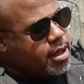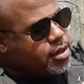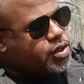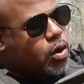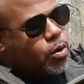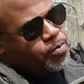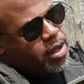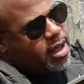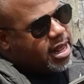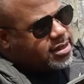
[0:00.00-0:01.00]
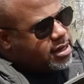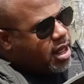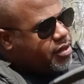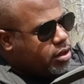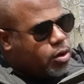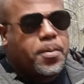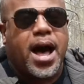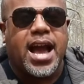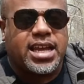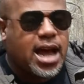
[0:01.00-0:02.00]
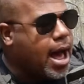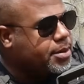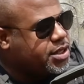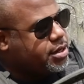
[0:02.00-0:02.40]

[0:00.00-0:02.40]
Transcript: So that's another little pocket option.